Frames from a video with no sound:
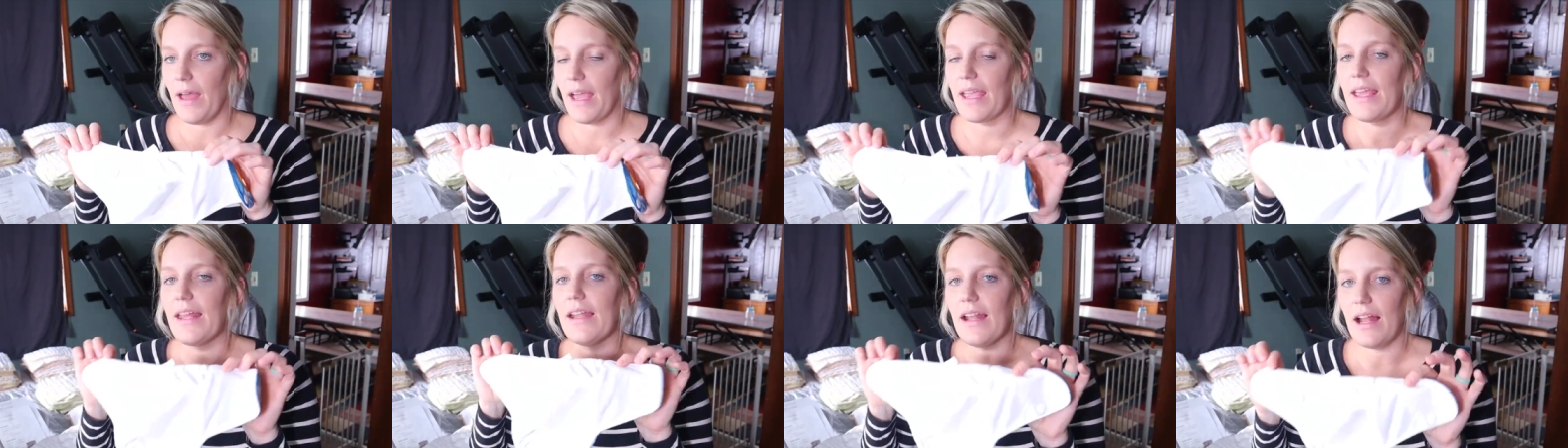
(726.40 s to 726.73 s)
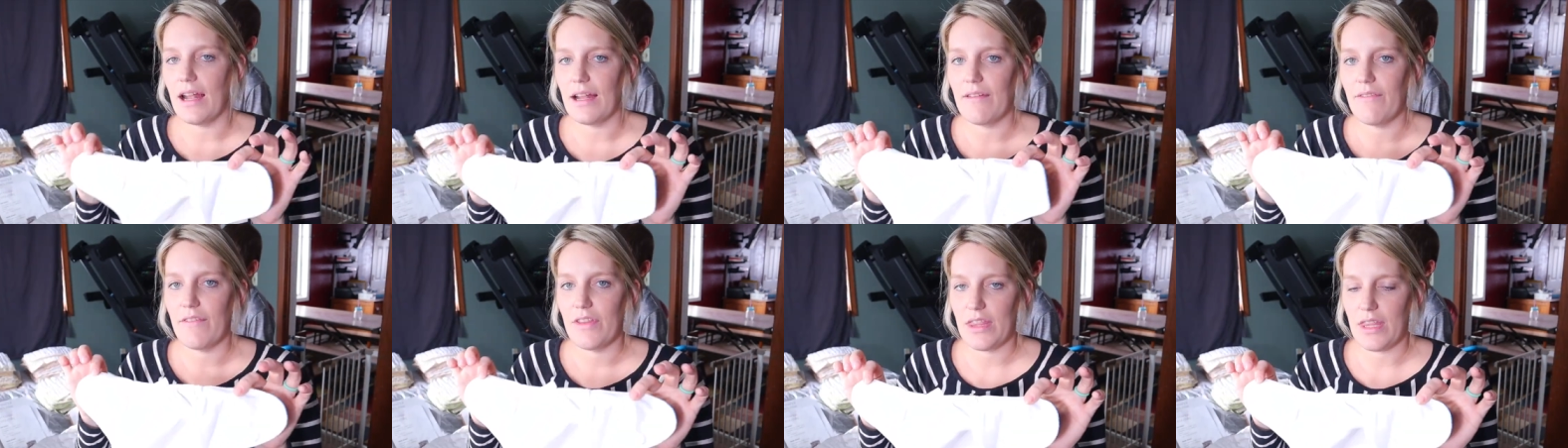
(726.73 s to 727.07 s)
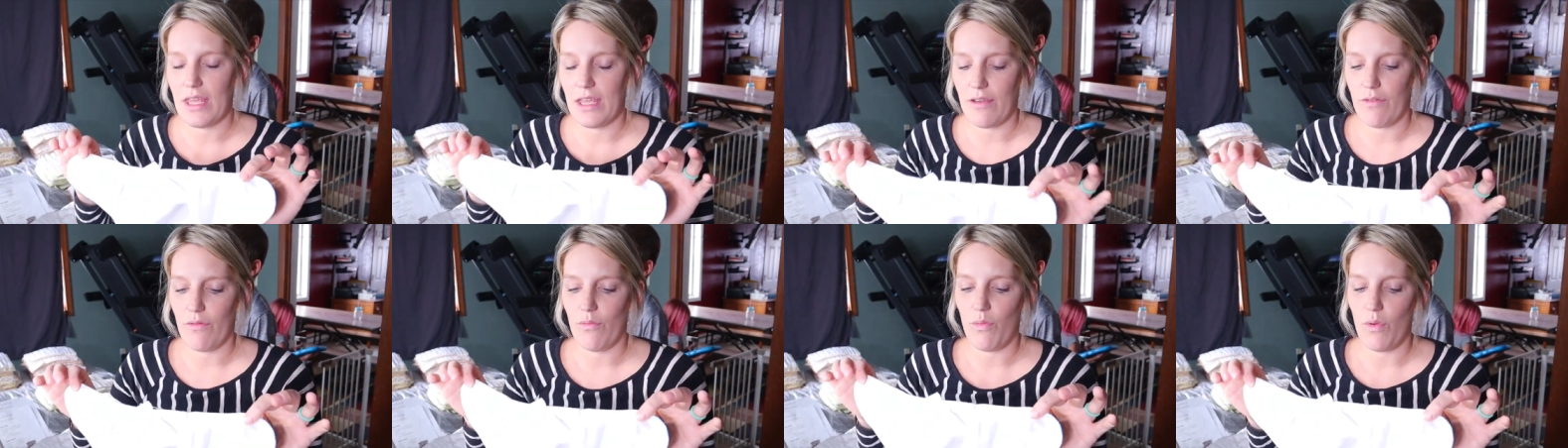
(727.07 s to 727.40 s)
I cannot even
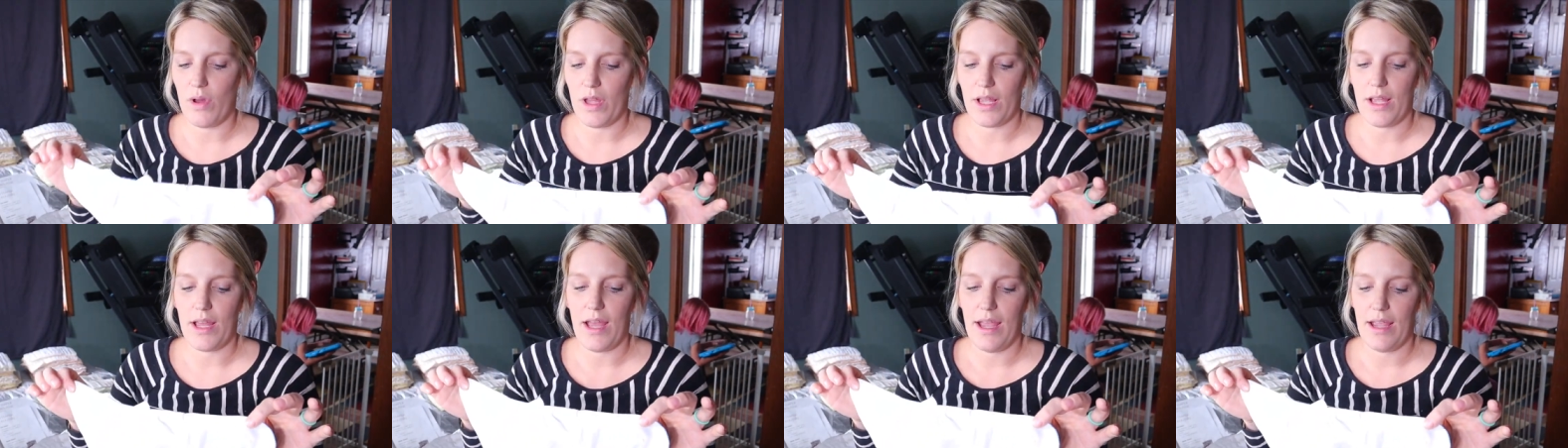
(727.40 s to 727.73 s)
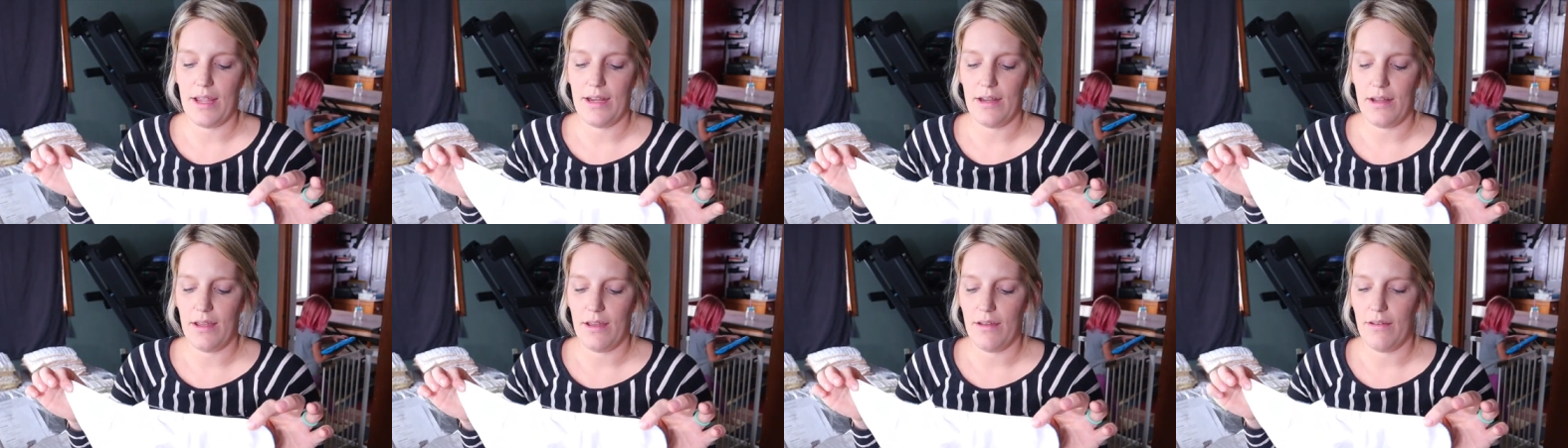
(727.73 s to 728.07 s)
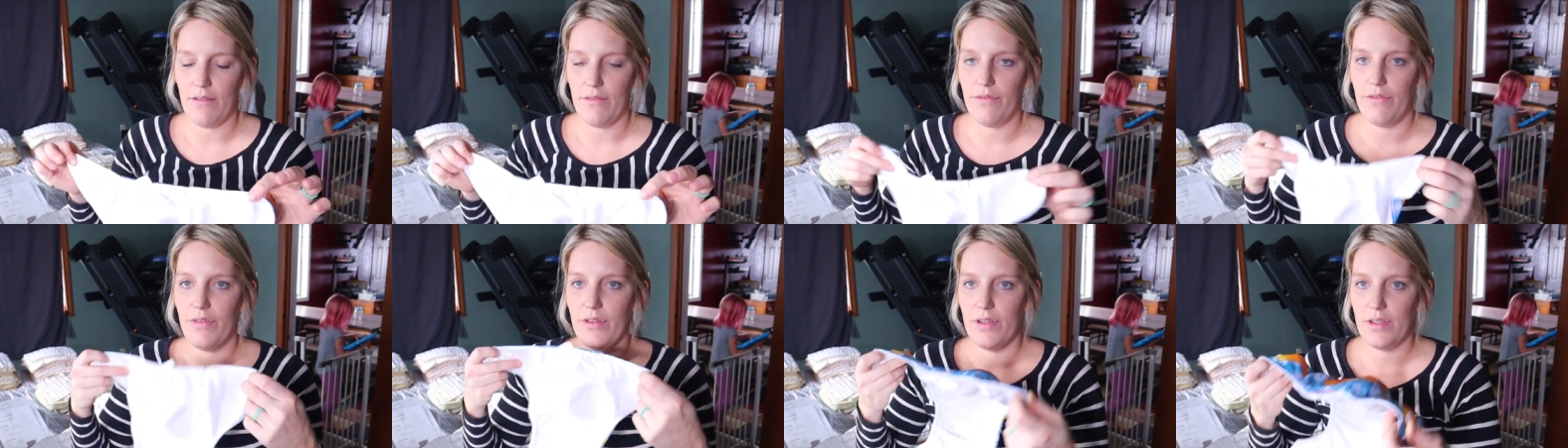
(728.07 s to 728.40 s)
think of what kind
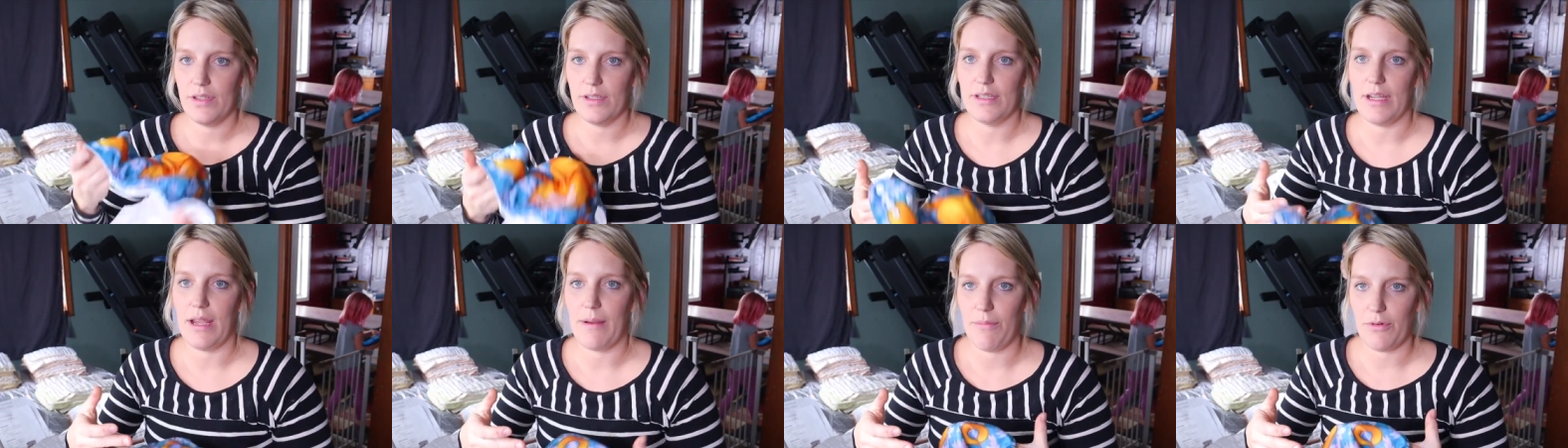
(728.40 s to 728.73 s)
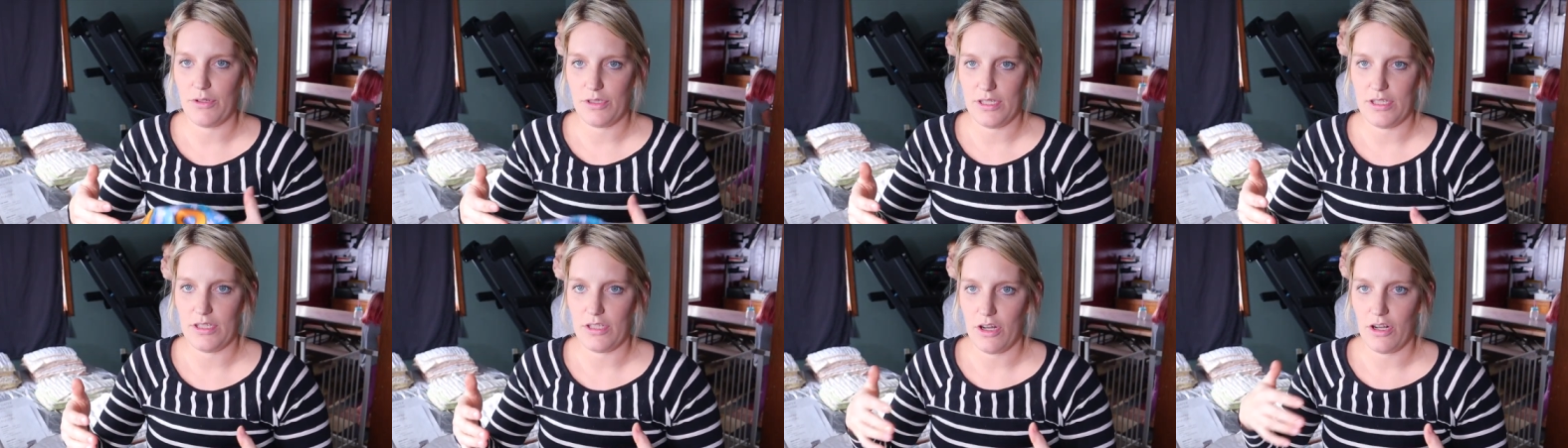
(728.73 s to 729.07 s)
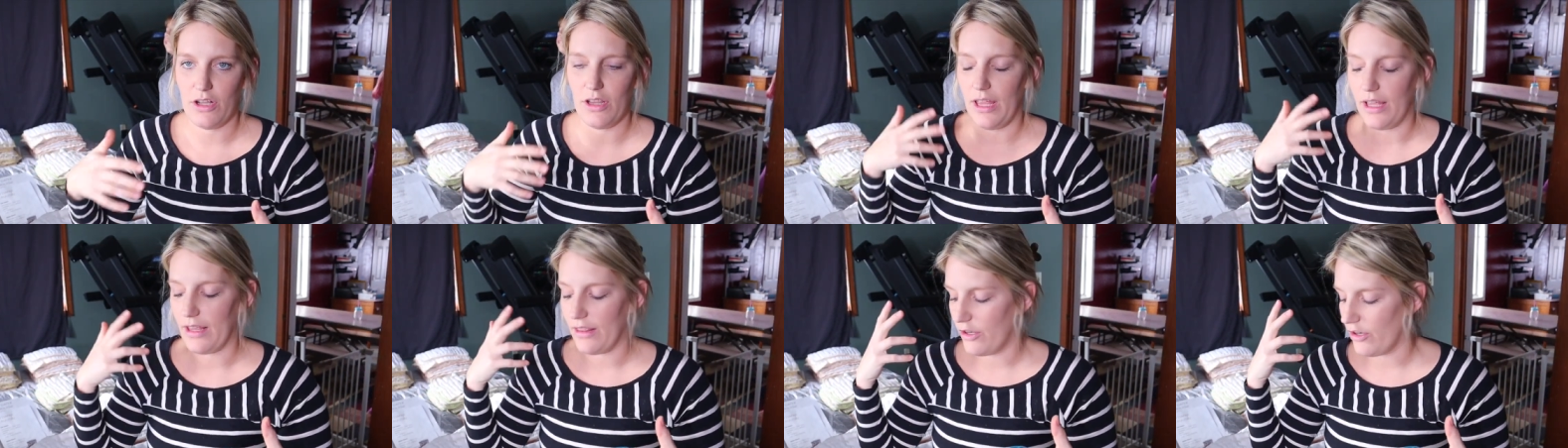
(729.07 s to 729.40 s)
of diapers these
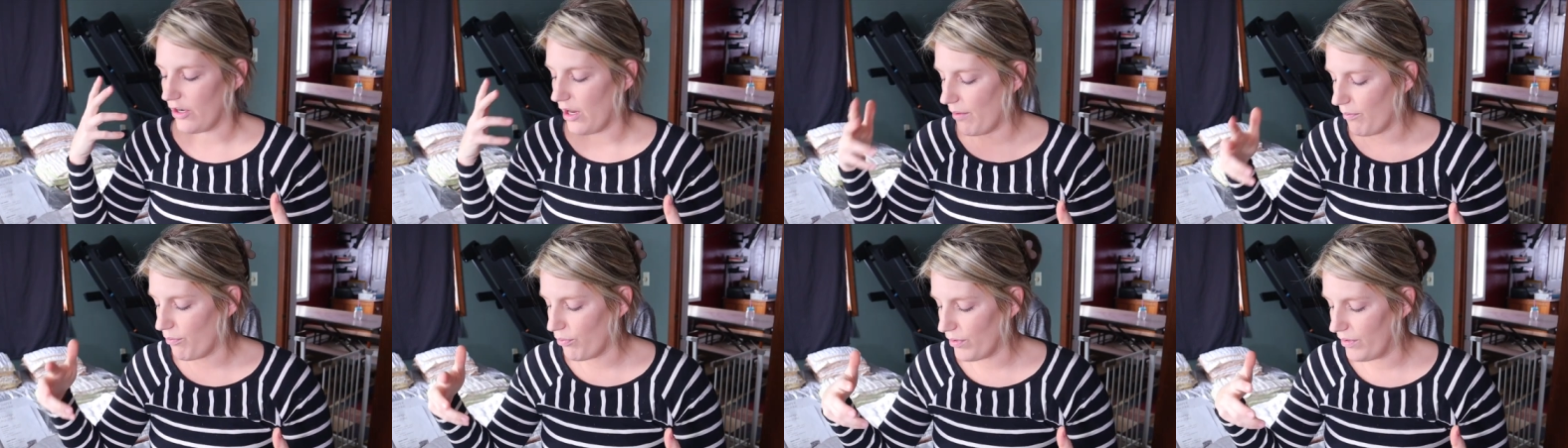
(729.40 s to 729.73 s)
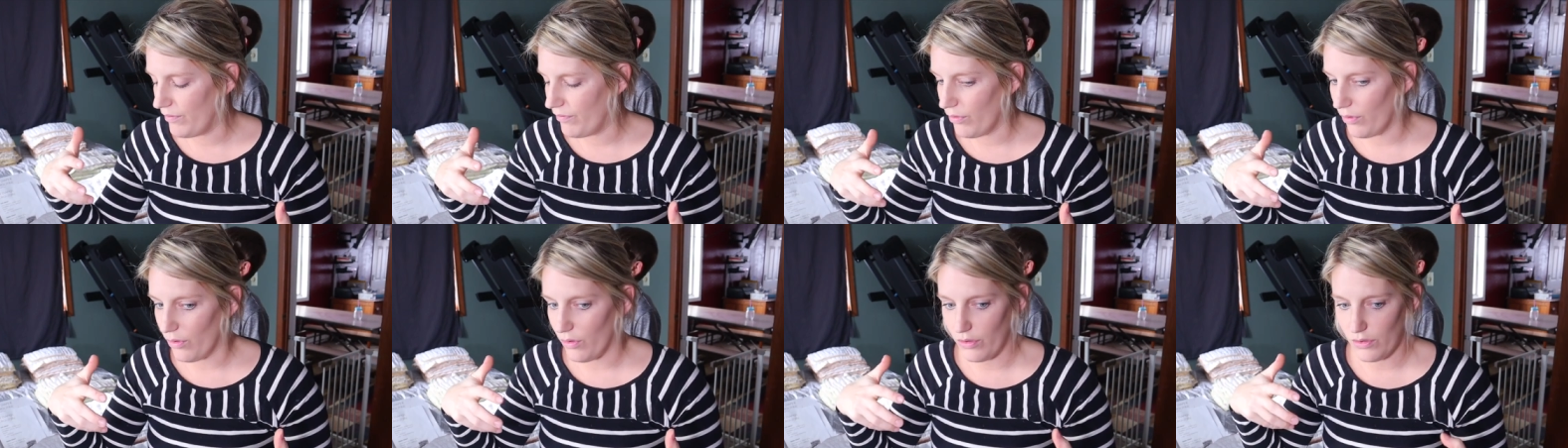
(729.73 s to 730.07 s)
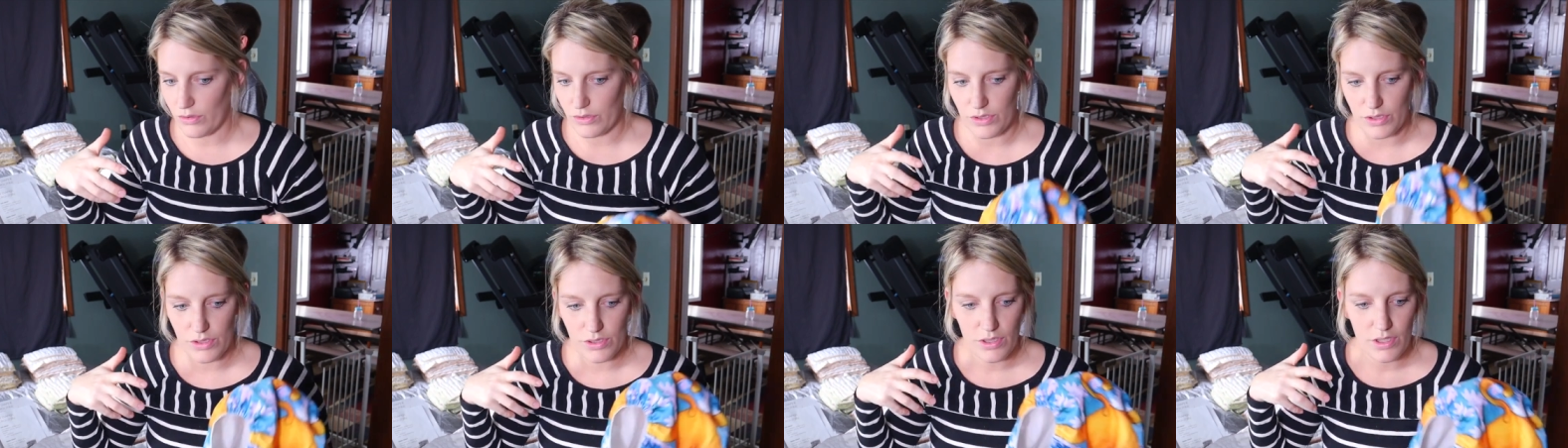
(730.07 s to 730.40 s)
are. Like they're not
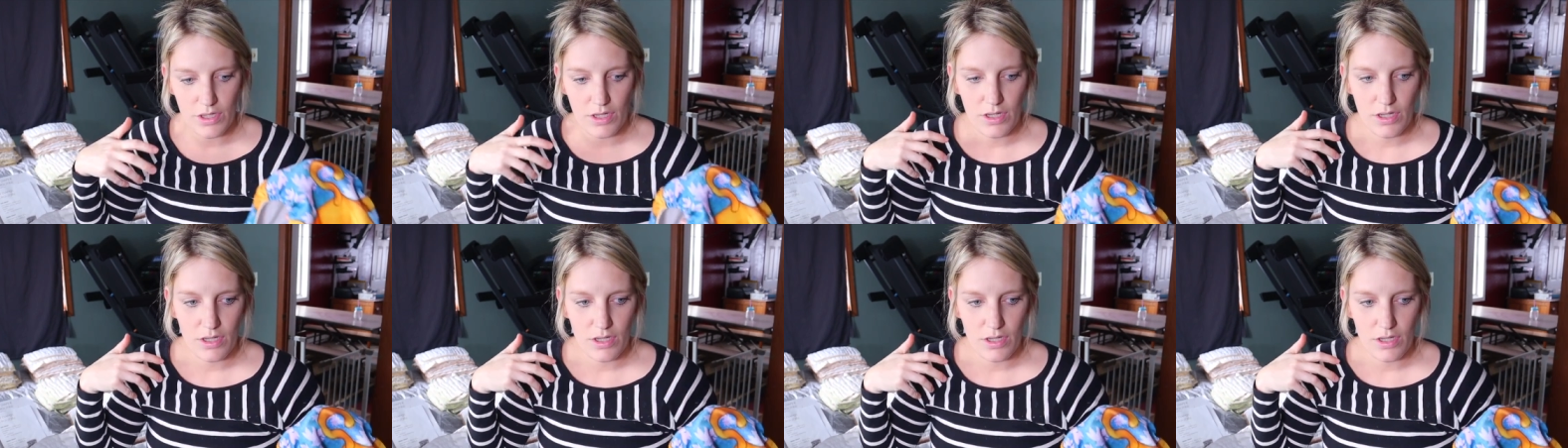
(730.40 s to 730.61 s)
pre-folds.